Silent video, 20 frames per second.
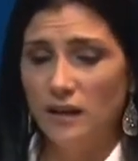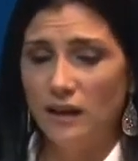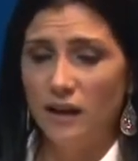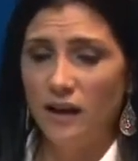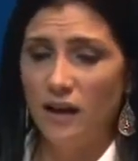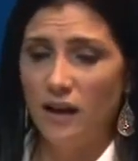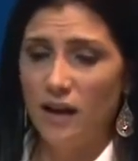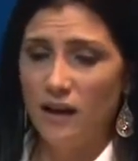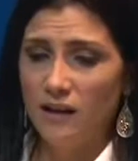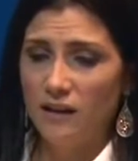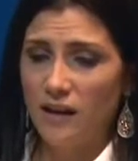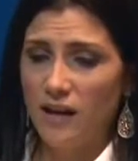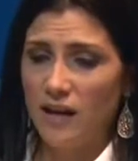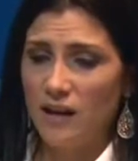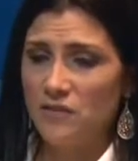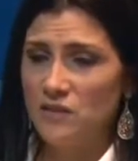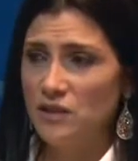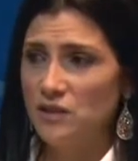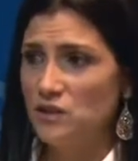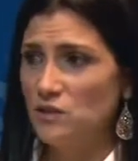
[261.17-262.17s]

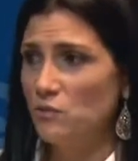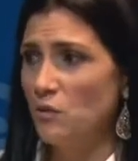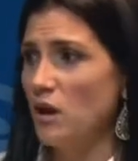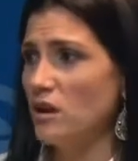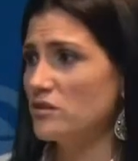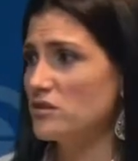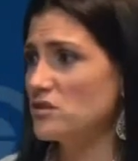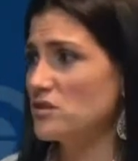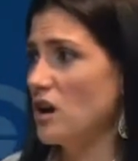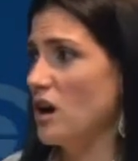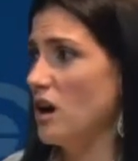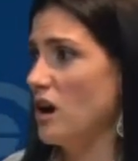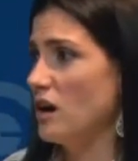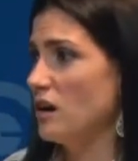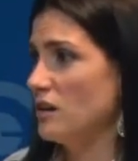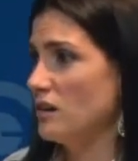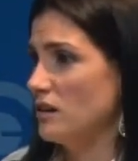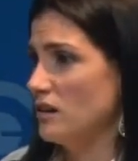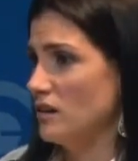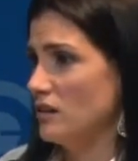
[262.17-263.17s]
And then you all
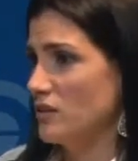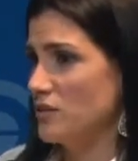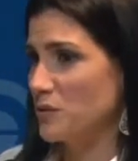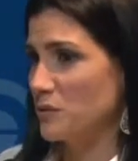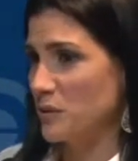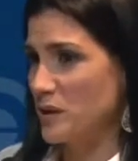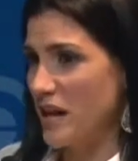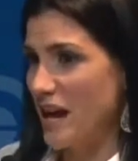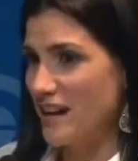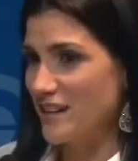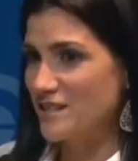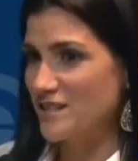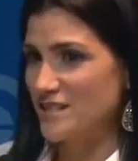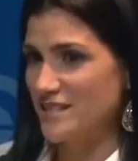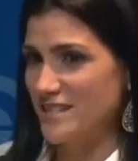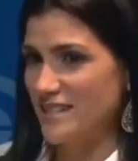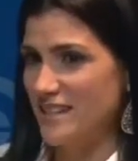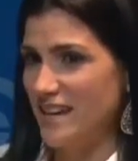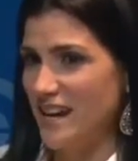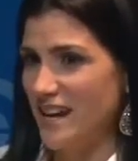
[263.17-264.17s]
saw the reaction
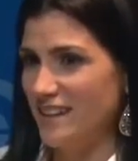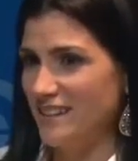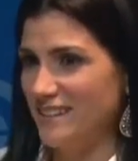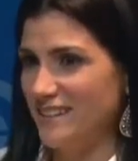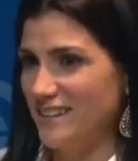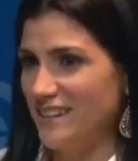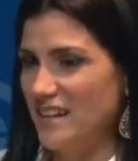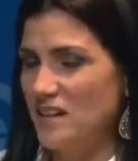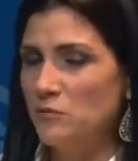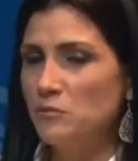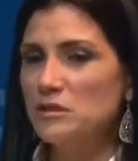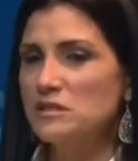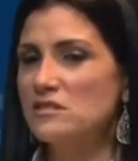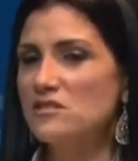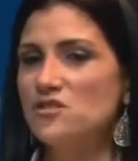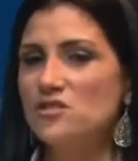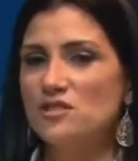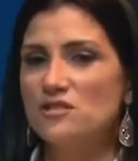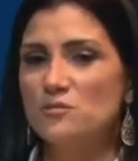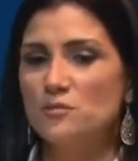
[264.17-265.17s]
to that. It
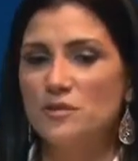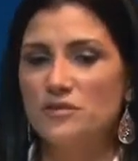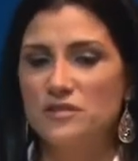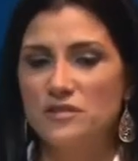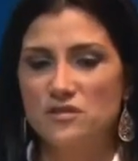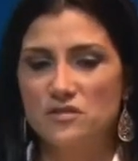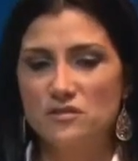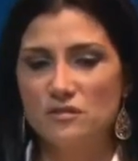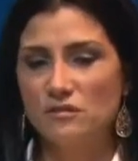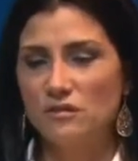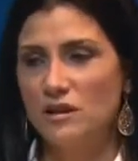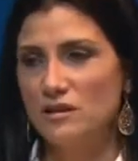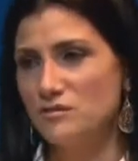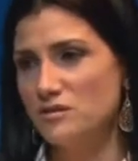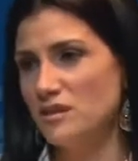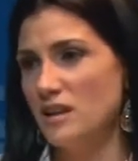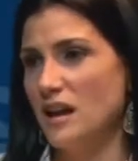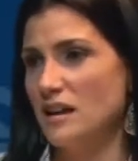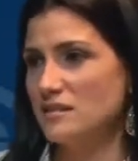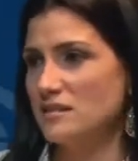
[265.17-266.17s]
wasn't just with the
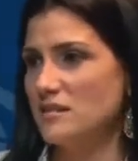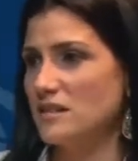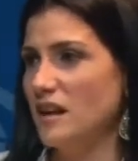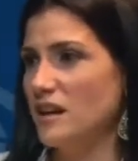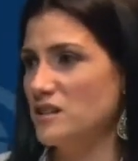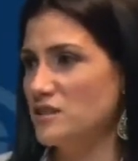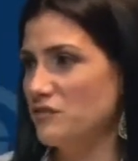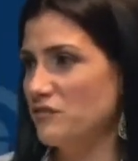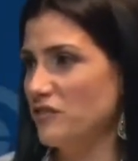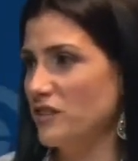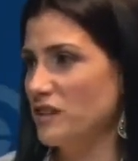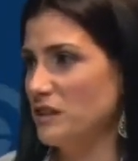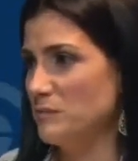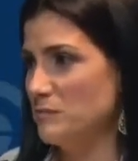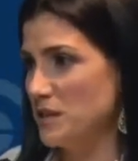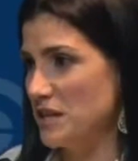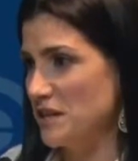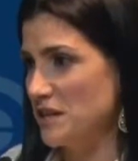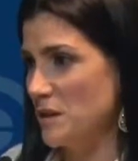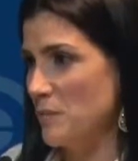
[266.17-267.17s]
Soros and SEIU-funded
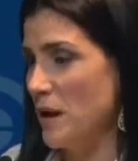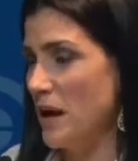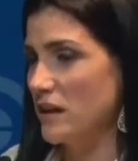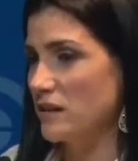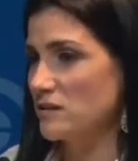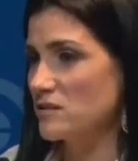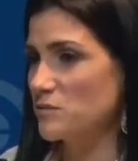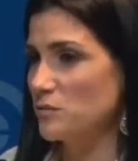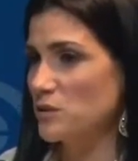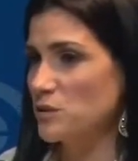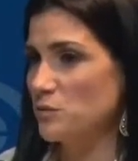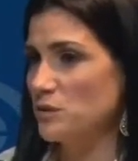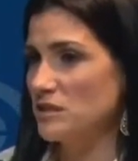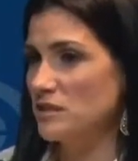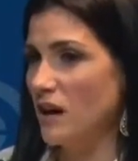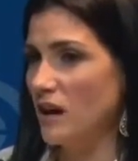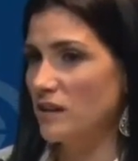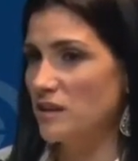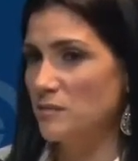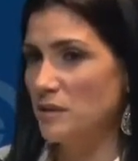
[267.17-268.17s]
Media Matters, which we
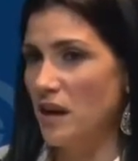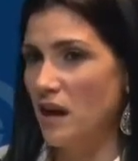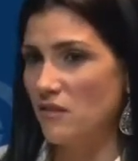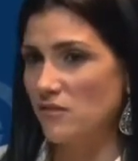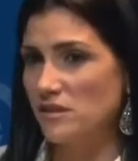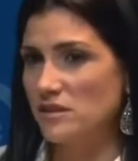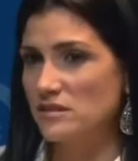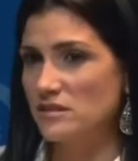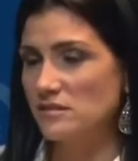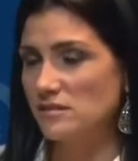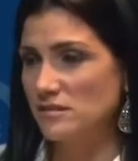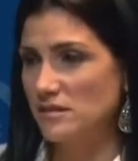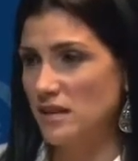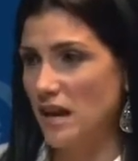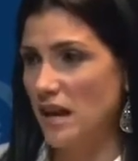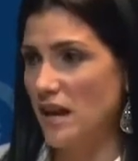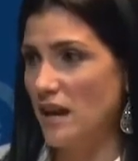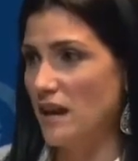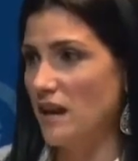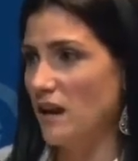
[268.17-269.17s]
document every single
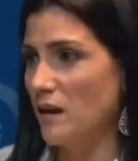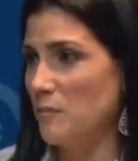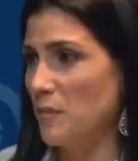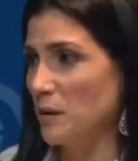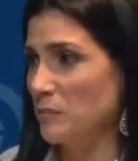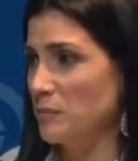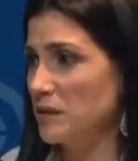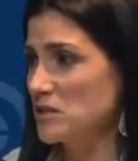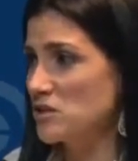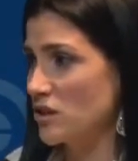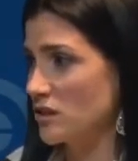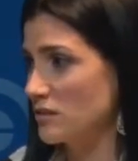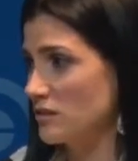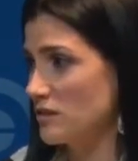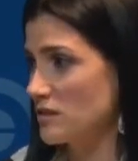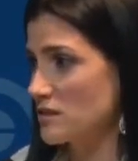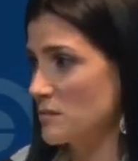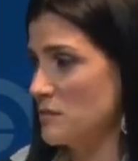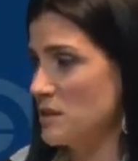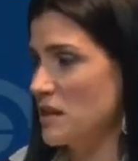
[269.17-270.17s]
day up on Big
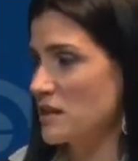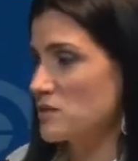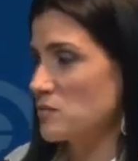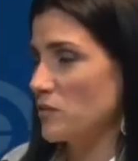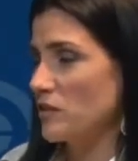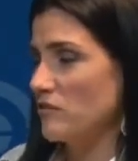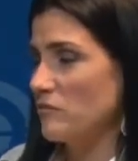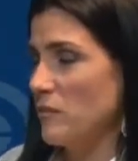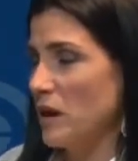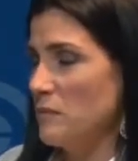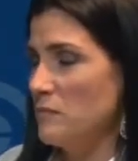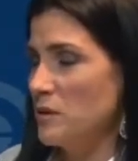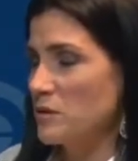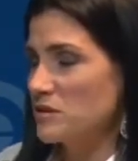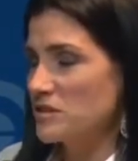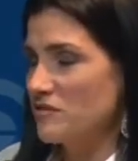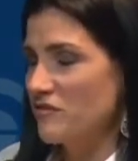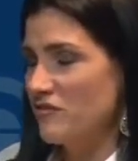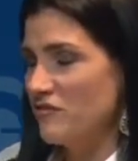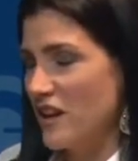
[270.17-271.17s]
Journalism, and that's one of my
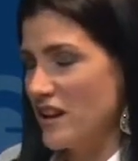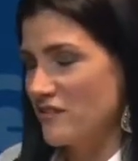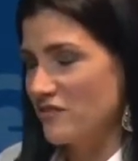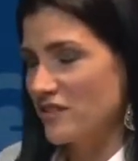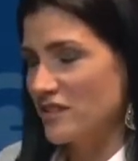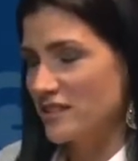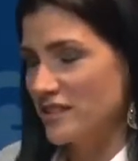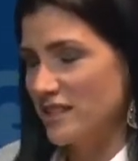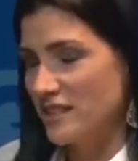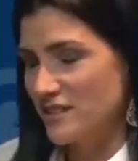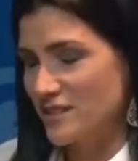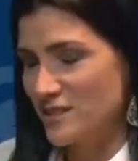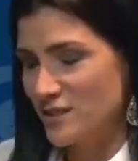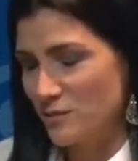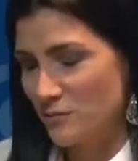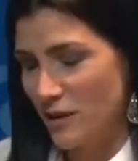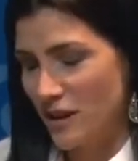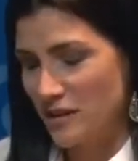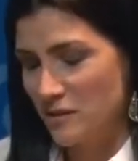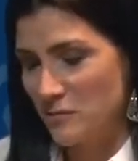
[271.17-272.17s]
most favorite things to
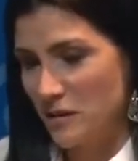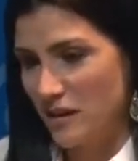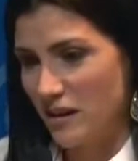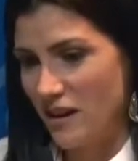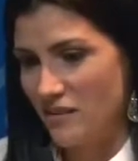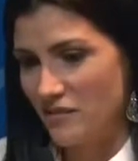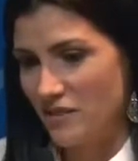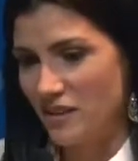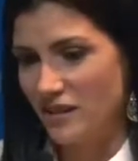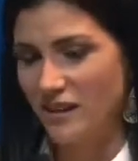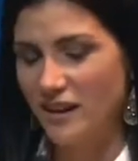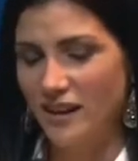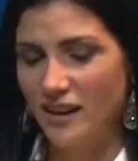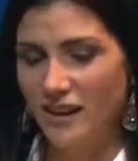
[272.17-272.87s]
write about ever.